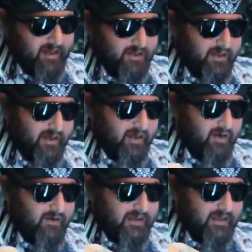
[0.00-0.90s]
to make sure you
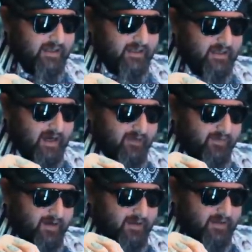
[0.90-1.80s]
always get this hot
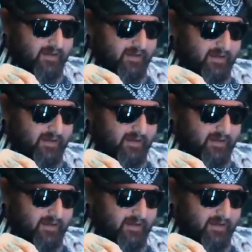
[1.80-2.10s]
first